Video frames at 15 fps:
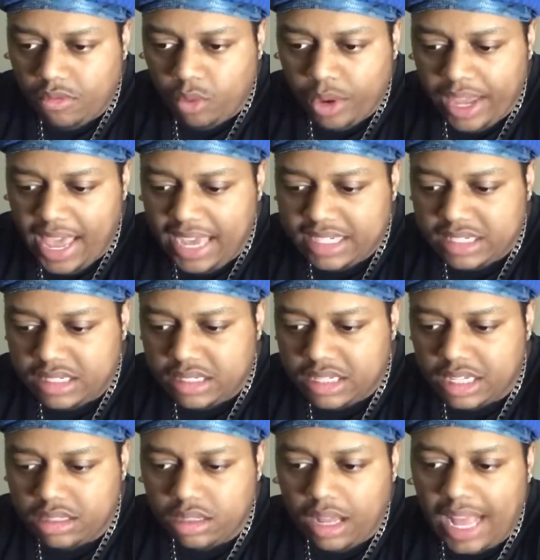reactions.
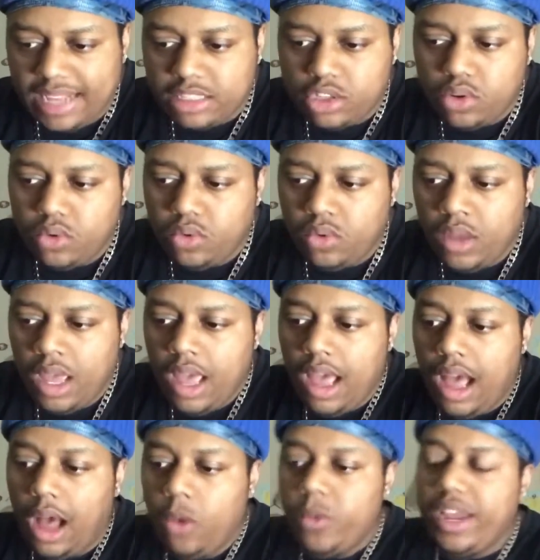
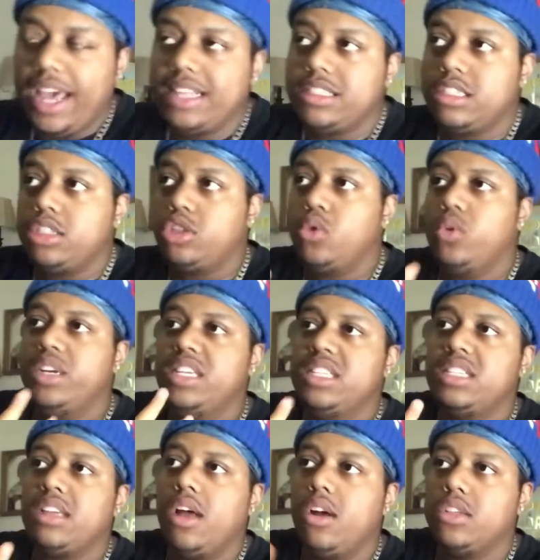I'm reacting to two of his
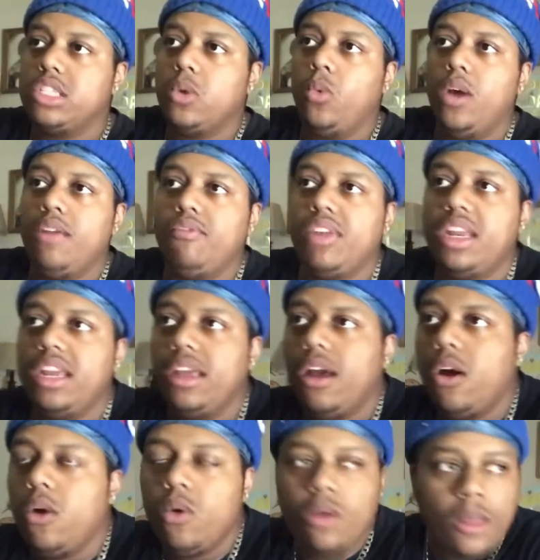songs in one
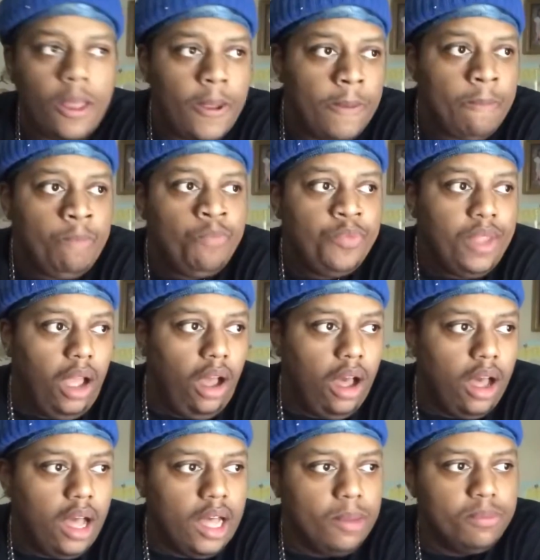video.
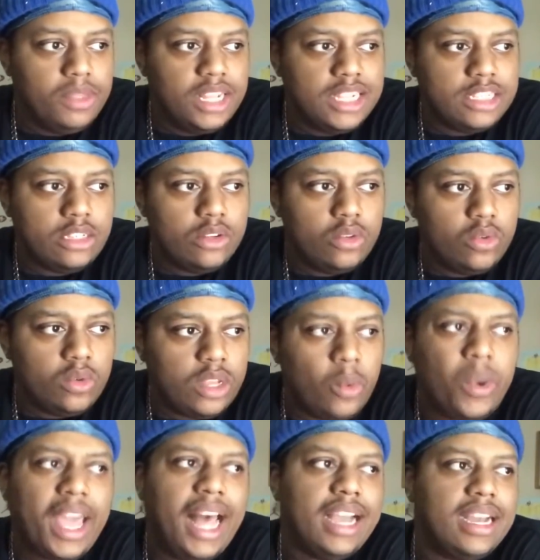Let's see who. We
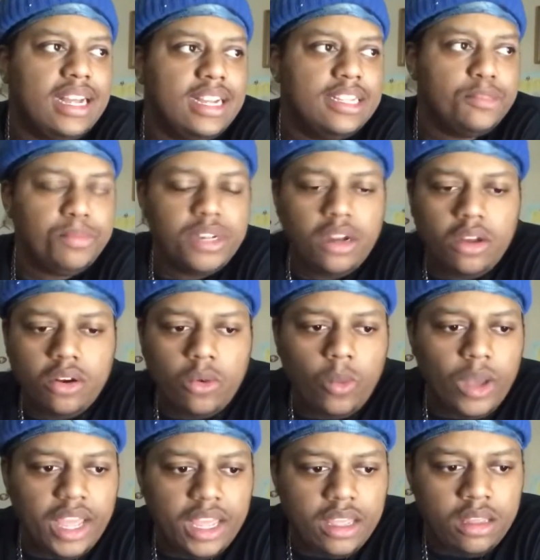got Gunsman on the
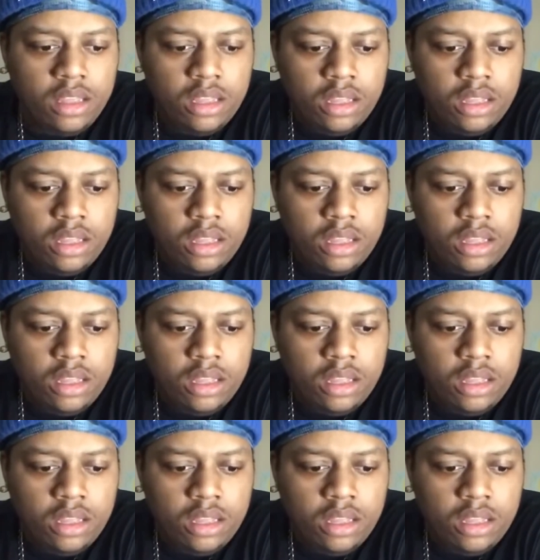way.